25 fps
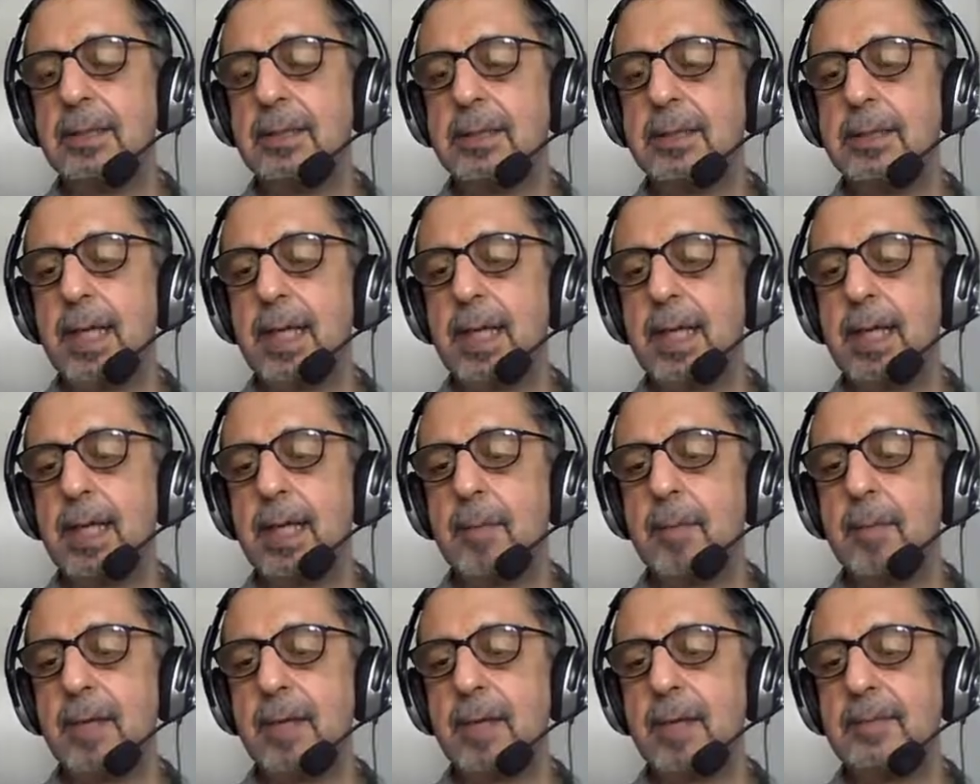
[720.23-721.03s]
and
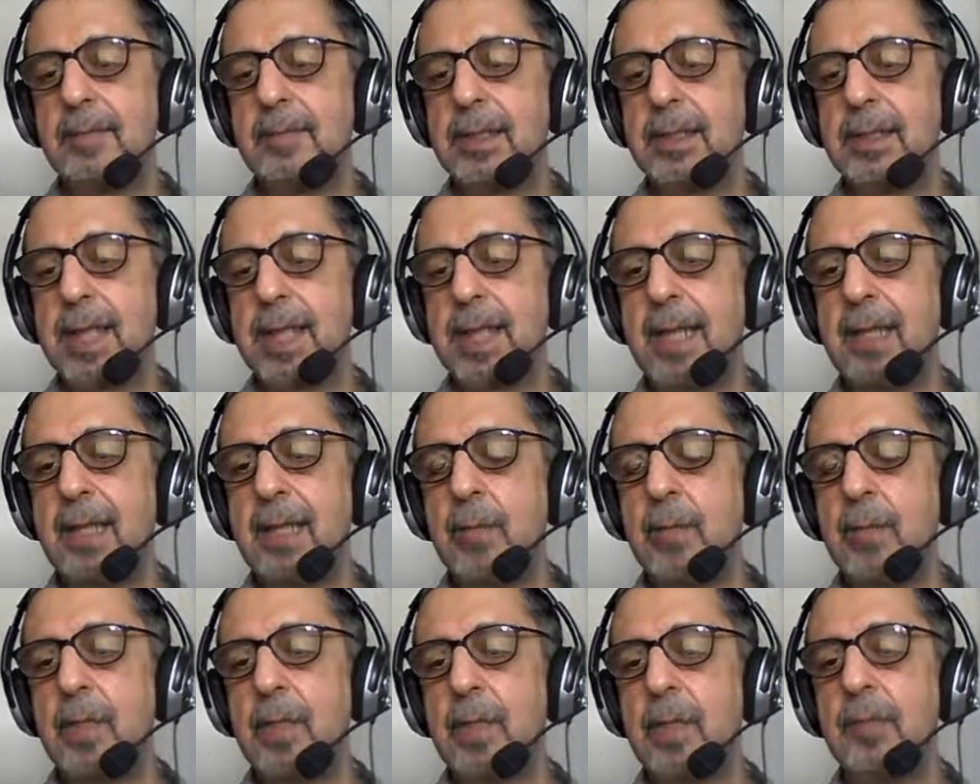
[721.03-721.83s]
above the tank
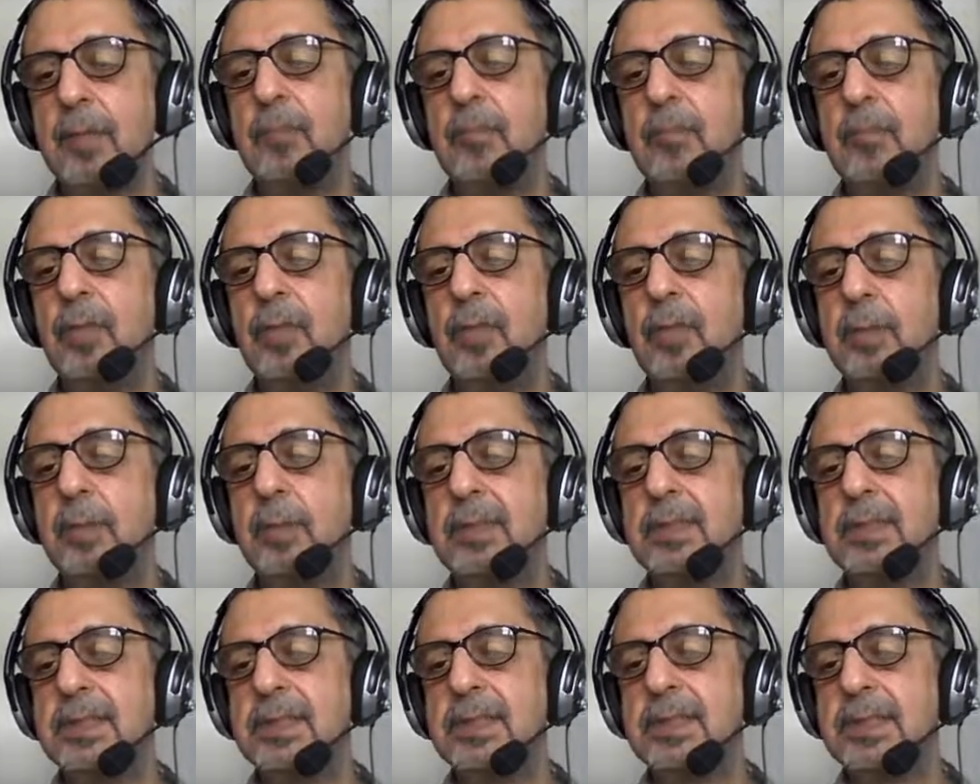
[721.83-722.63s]
bottom will be
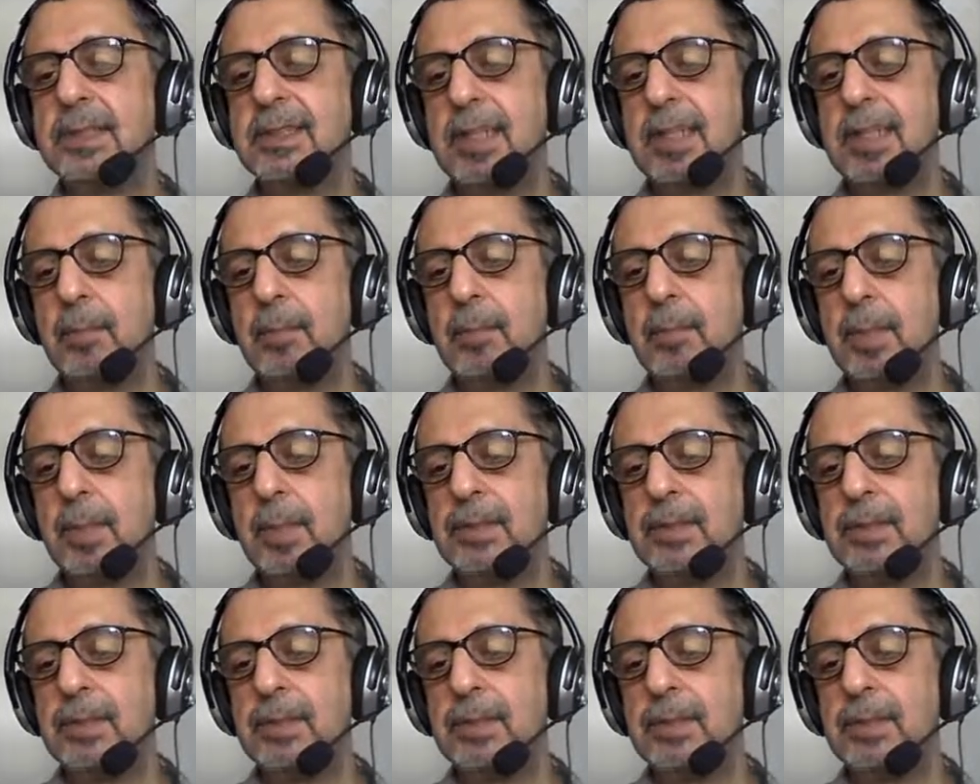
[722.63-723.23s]
16 plus